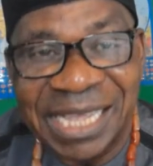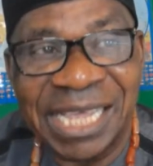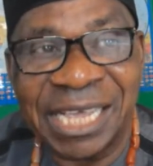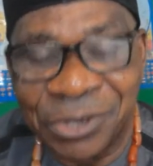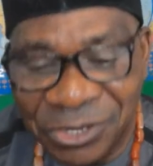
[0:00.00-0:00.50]

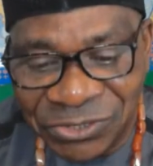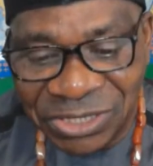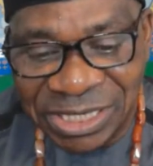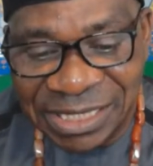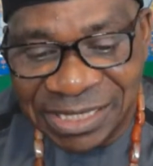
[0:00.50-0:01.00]
A
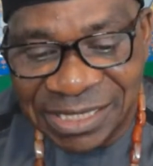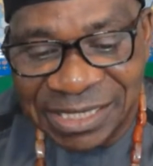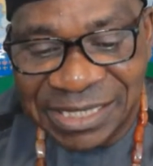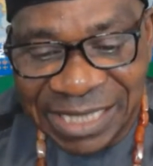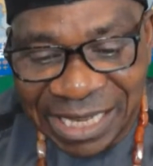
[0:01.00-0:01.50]
country
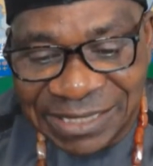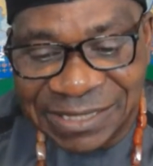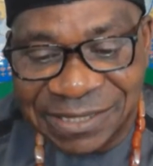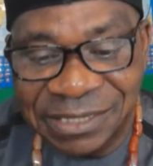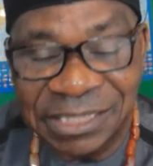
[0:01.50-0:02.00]
that
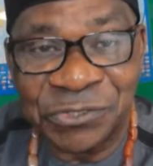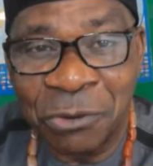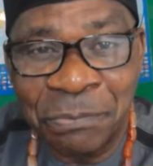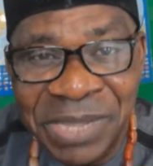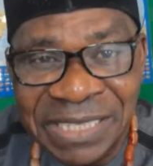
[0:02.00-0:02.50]

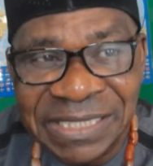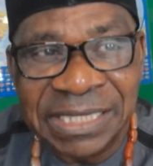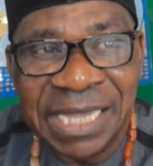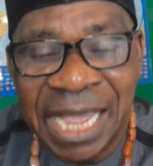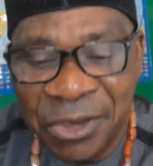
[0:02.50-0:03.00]
disobeys
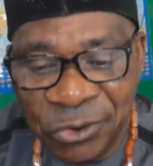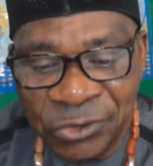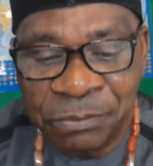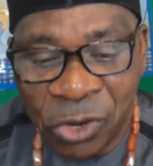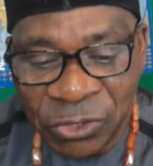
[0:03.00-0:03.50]
her
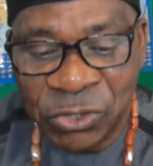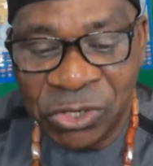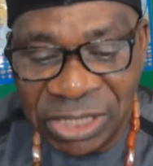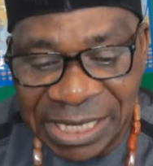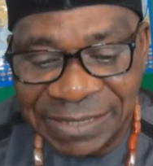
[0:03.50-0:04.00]
own court
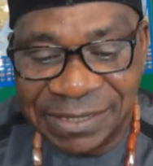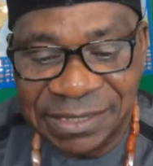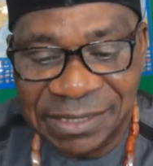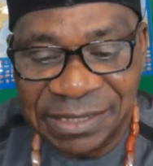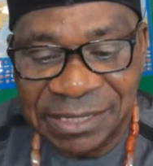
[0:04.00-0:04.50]

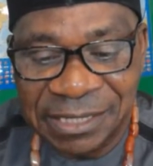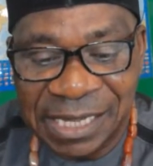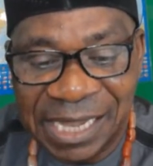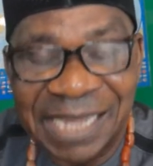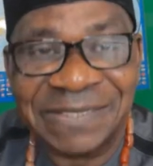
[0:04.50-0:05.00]
orders,
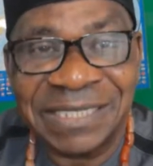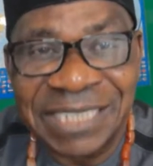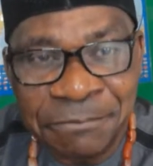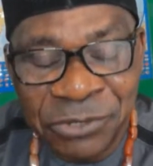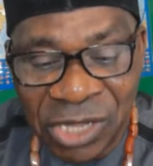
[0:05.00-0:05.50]
as
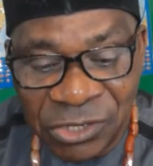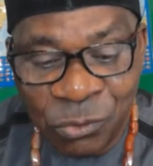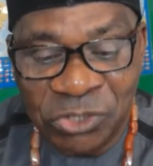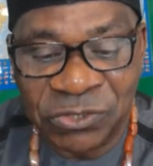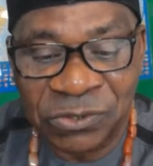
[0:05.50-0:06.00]
Nnamdi Kanu
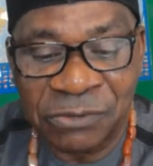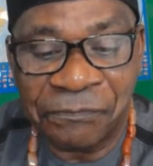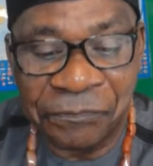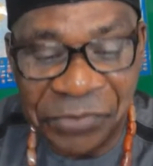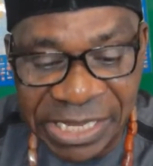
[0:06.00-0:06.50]
was
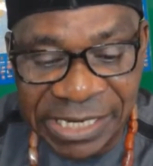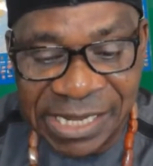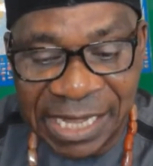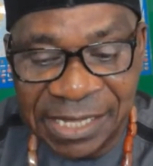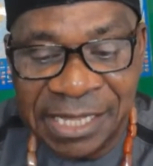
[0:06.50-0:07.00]

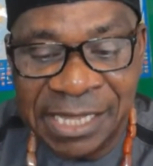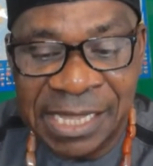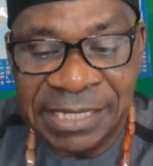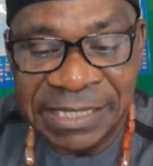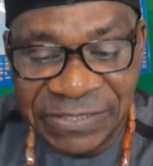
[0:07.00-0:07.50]
freed,
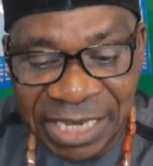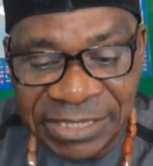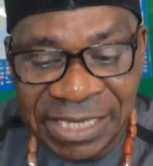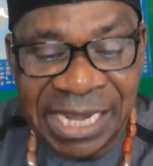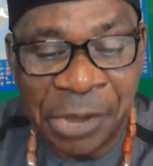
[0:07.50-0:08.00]

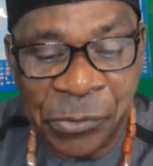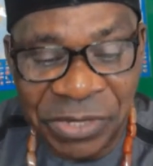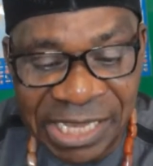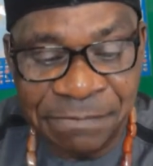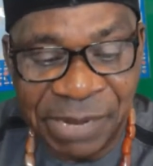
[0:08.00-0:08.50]
discharged, and
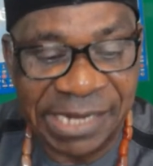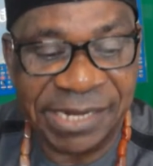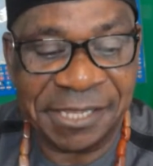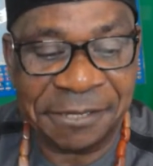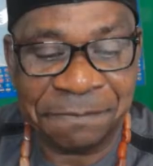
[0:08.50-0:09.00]
acquitted by
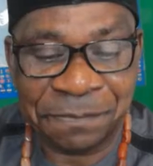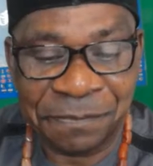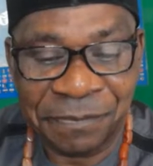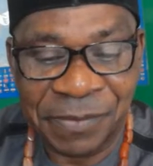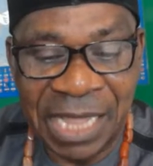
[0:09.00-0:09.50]
the
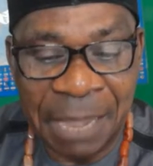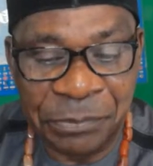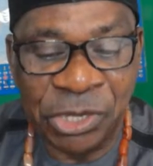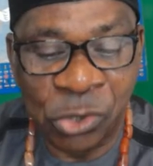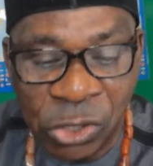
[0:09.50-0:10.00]

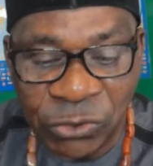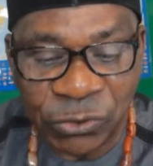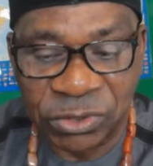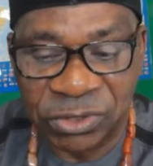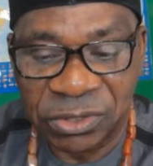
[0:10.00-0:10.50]
appeal court